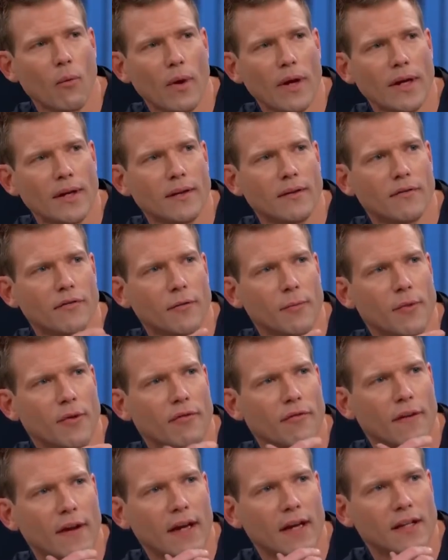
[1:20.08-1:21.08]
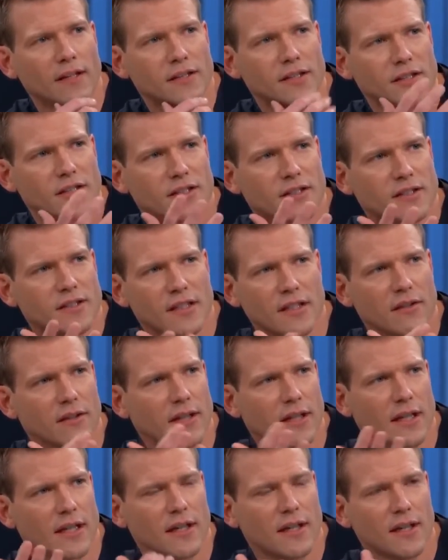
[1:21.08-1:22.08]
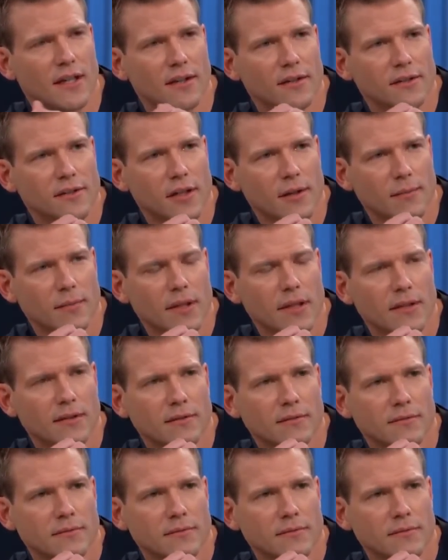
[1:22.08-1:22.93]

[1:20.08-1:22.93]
wind from the fan sealing it in or something?